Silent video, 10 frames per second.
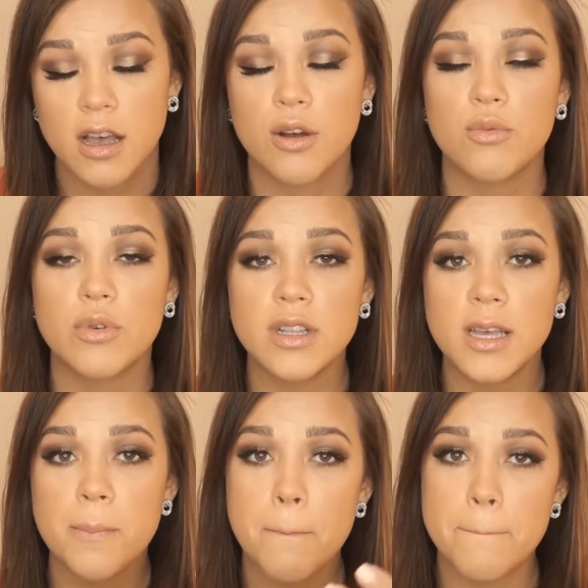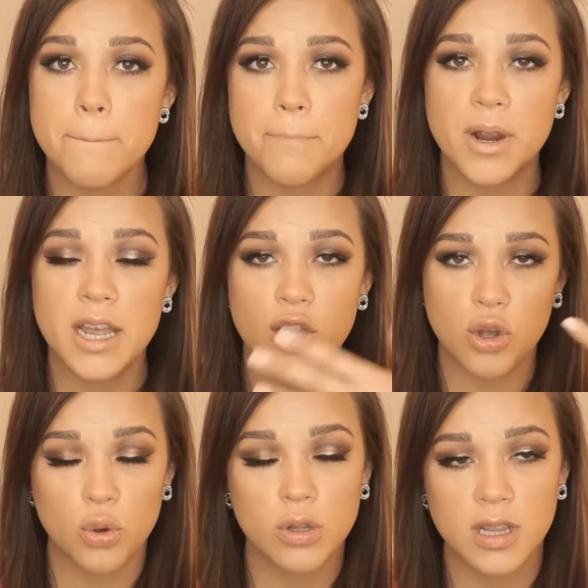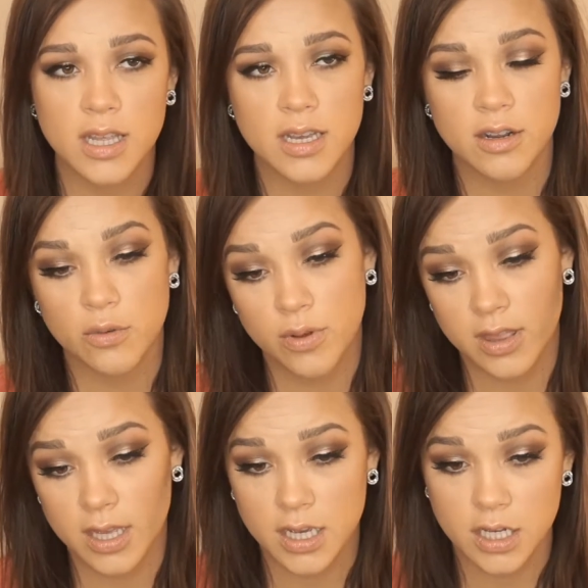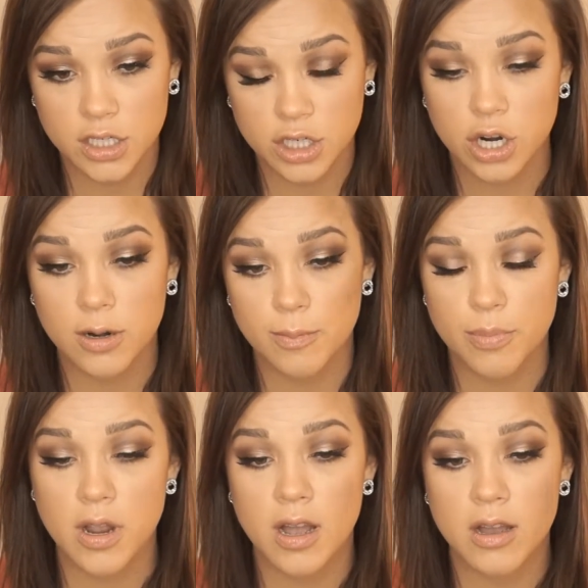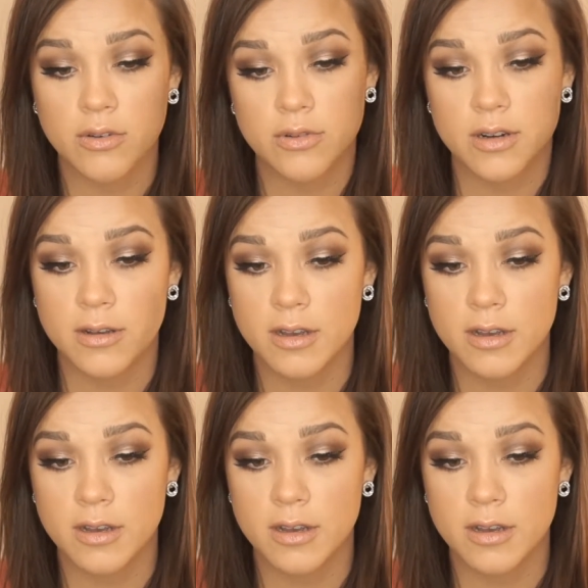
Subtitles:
a really bright gold lid with like a dark brown,